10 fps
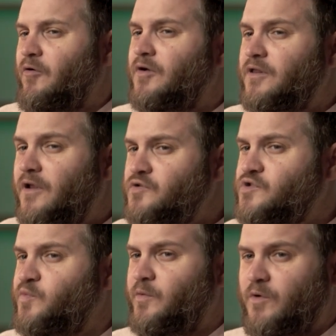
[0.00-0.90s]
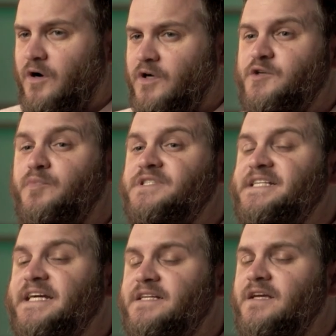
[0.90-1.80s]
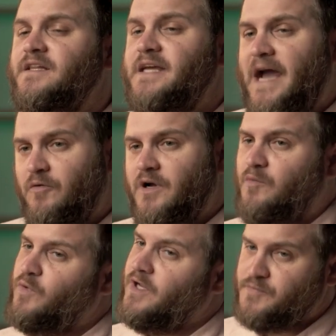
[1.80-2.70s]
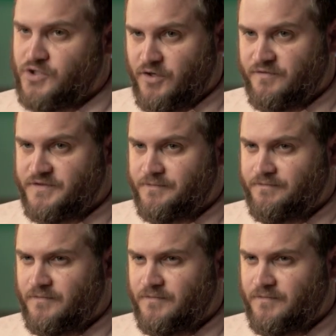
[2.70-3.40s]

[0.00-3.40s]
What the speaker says: close we were to predicting the outcome we observed.